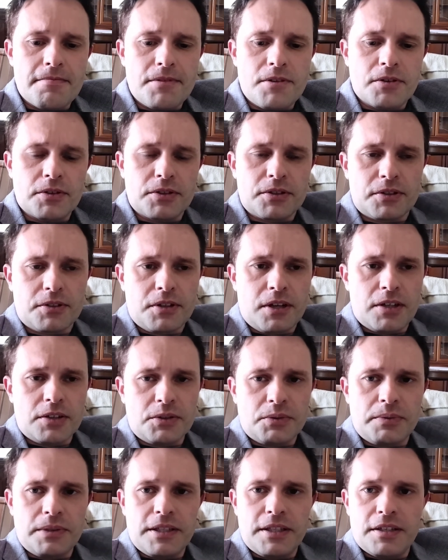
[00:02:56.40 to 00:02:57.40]
you're stuck
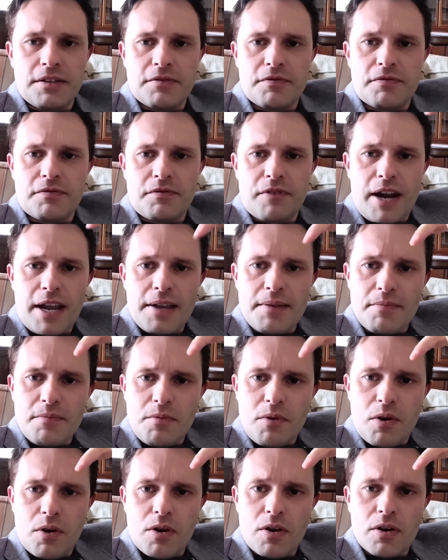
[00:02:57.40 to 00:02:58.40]
within a
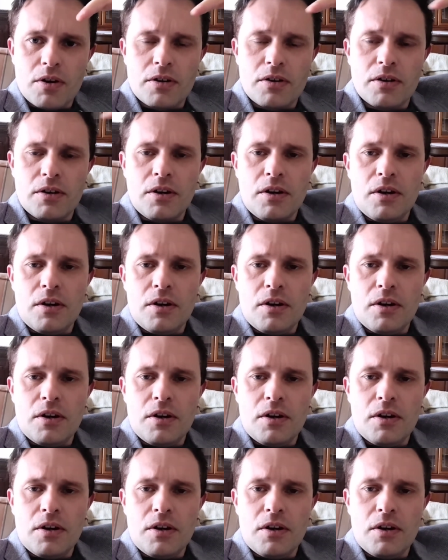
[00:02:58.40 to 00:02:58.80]
framework